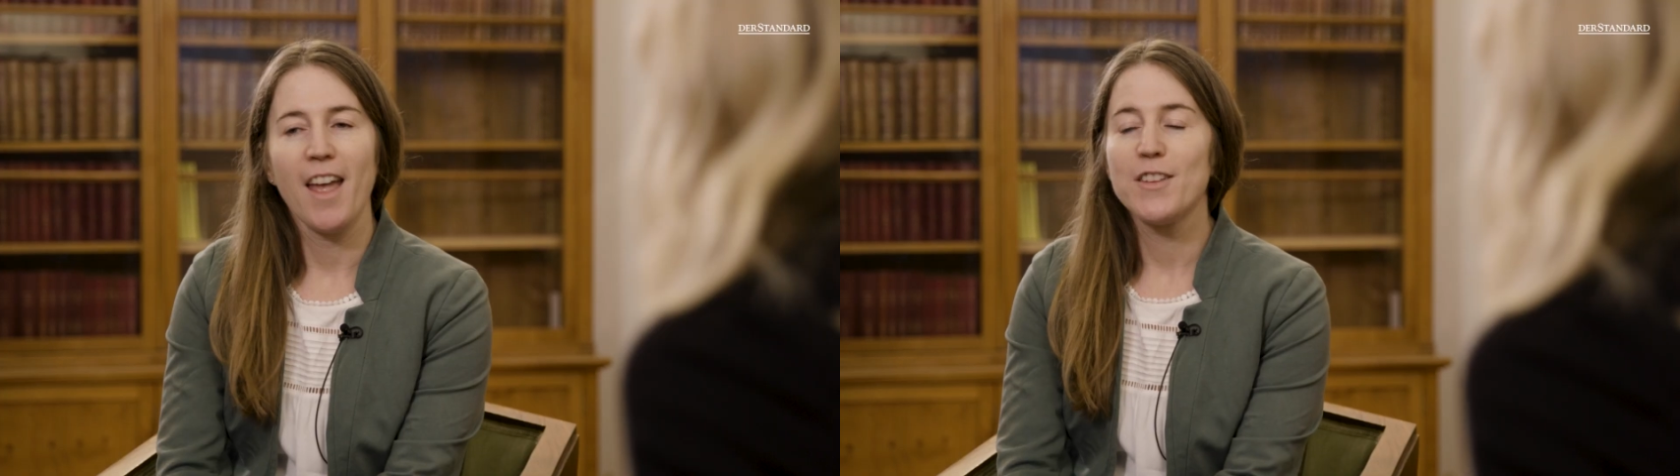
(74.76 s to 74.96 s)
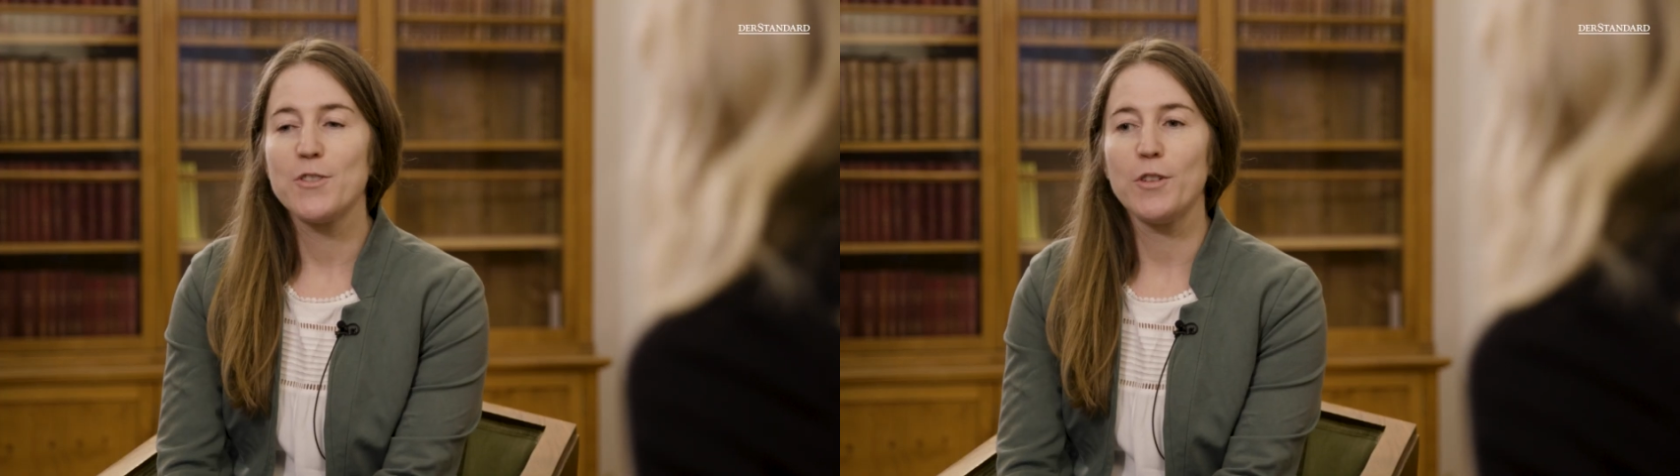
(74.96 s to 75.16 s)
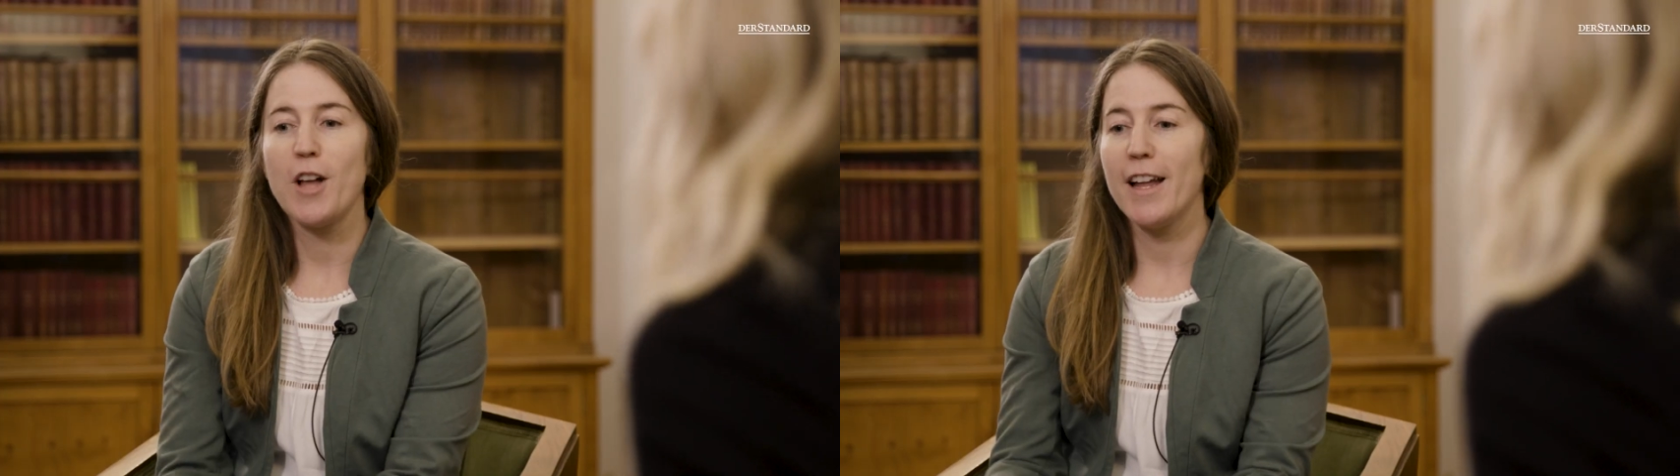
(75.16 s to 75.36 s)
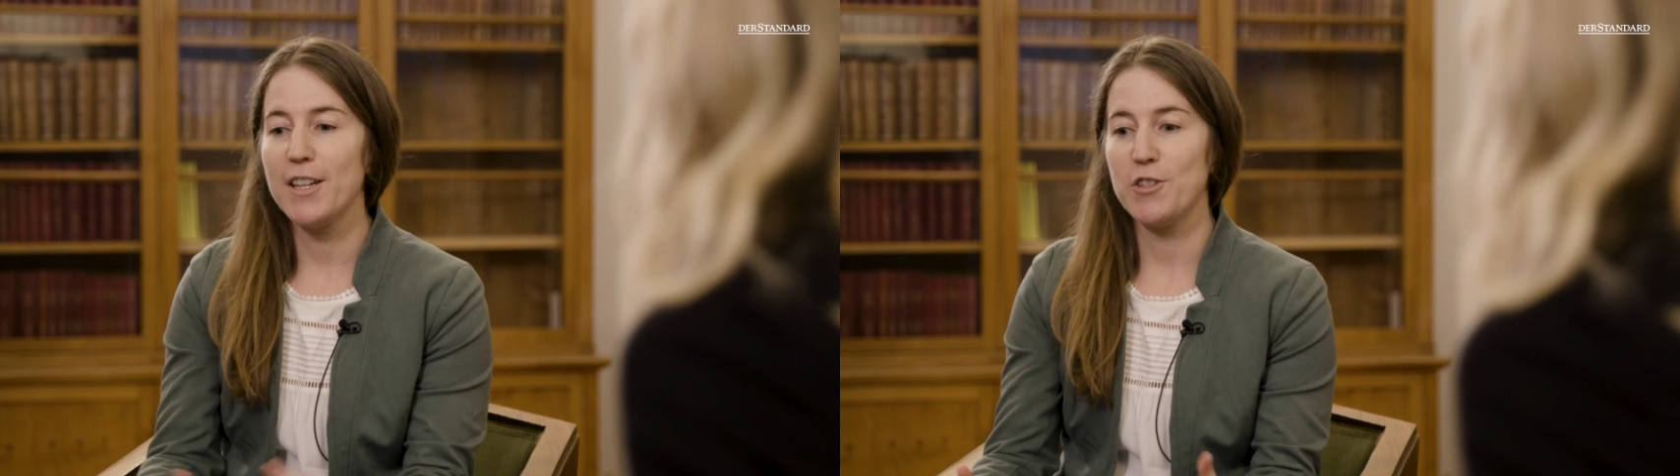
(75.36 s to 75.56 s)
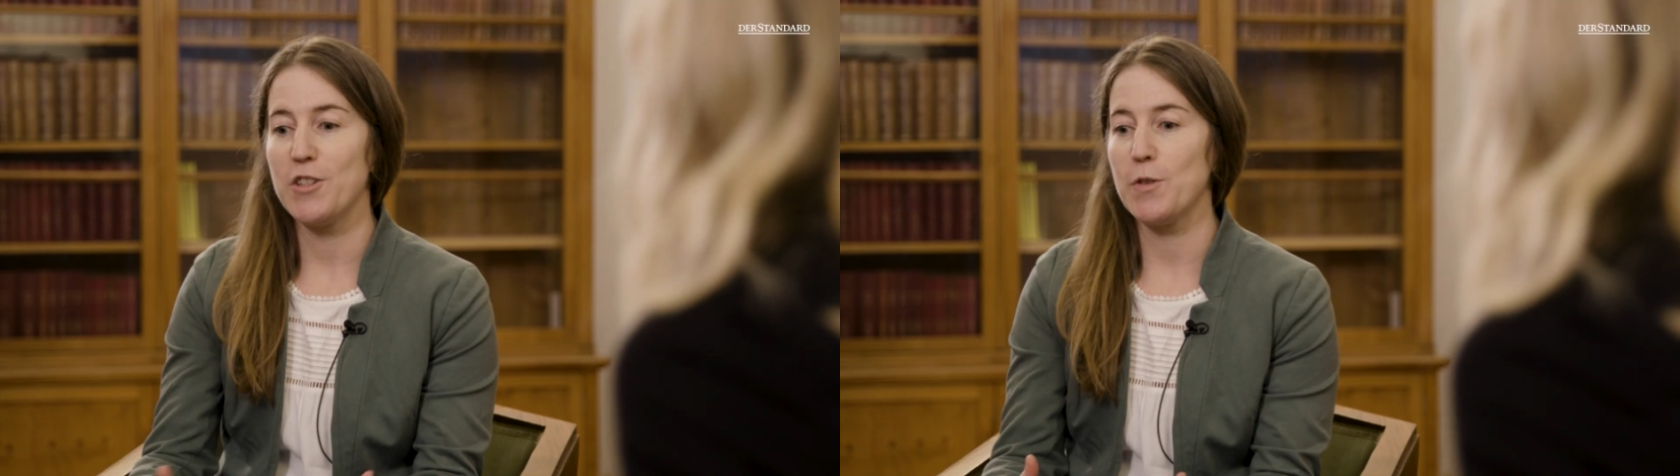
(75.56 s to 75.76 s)
So a lot
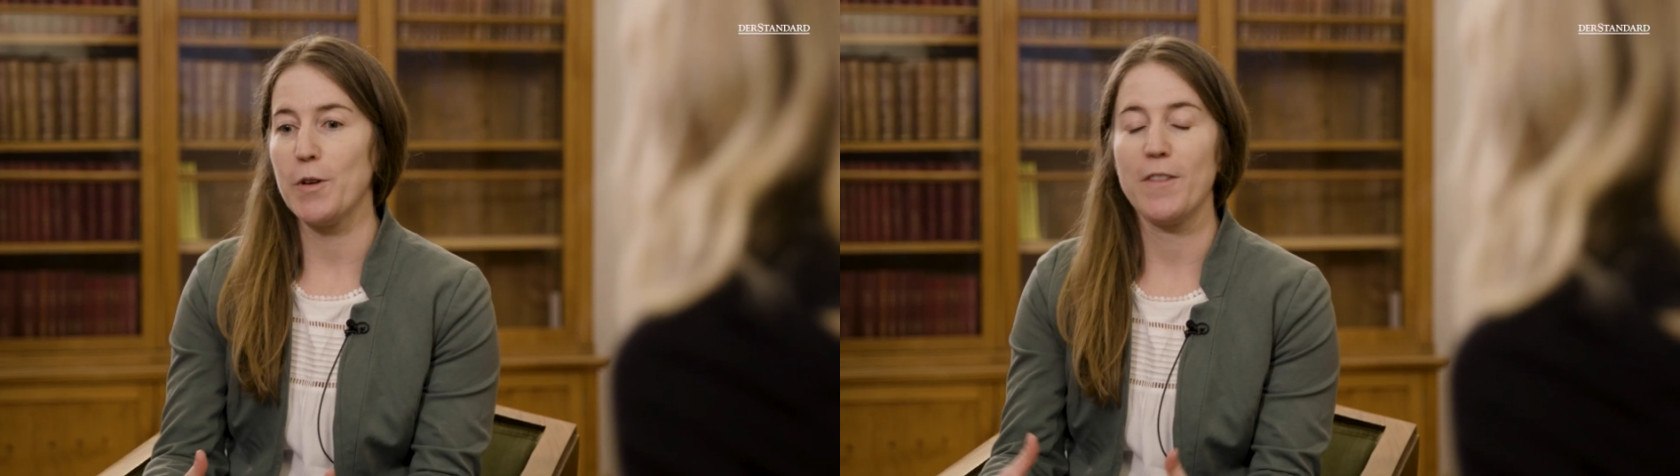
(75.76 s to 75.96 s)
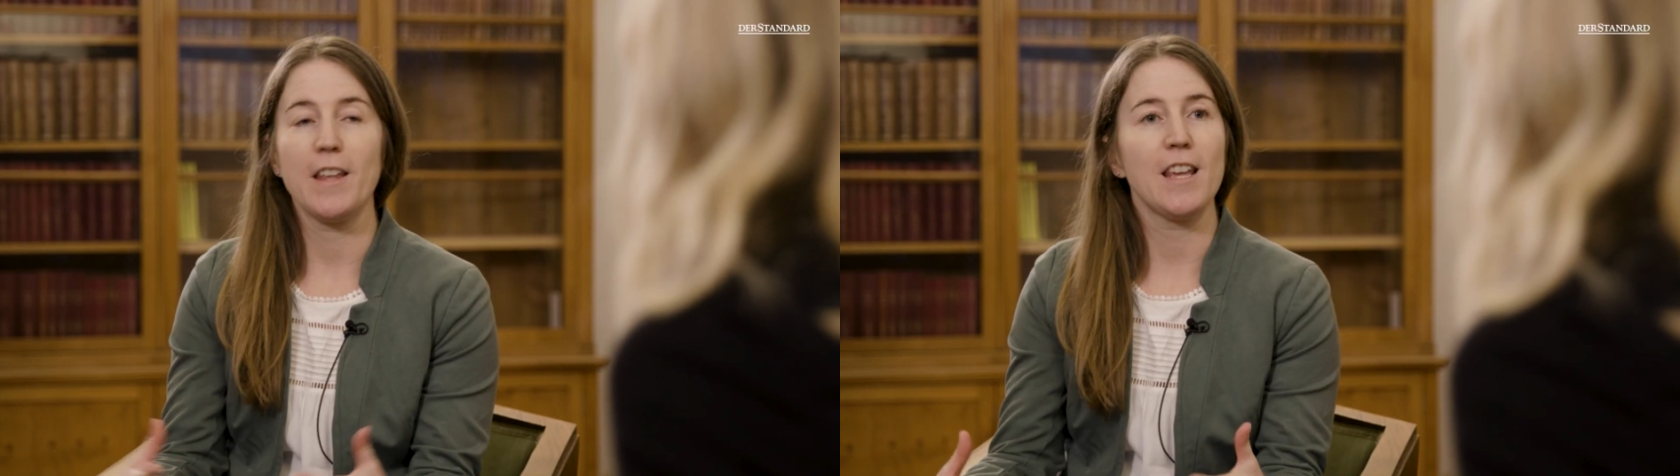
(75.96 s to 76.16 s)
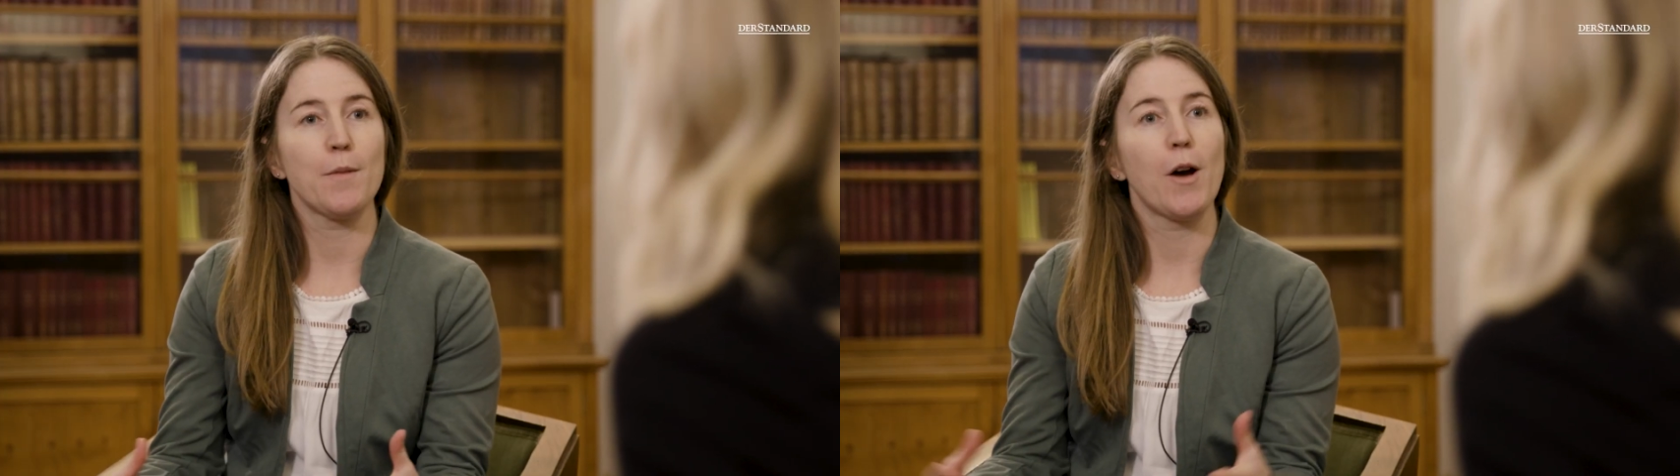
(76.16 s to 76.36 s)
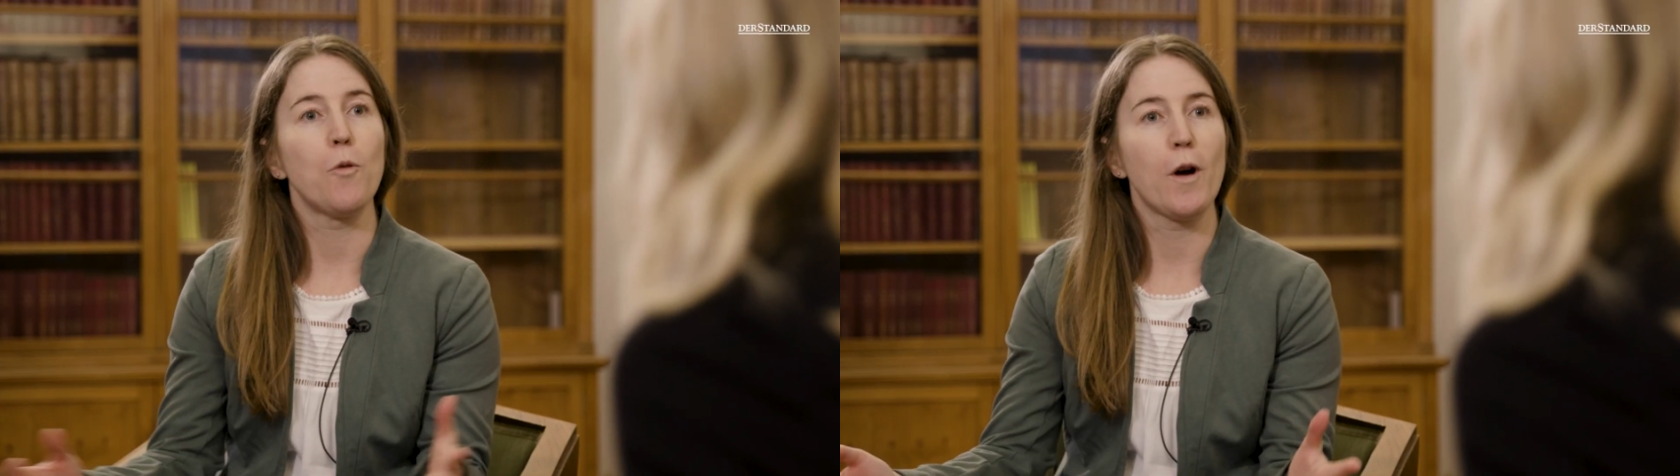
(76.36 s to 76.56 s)
is just sort of thinking about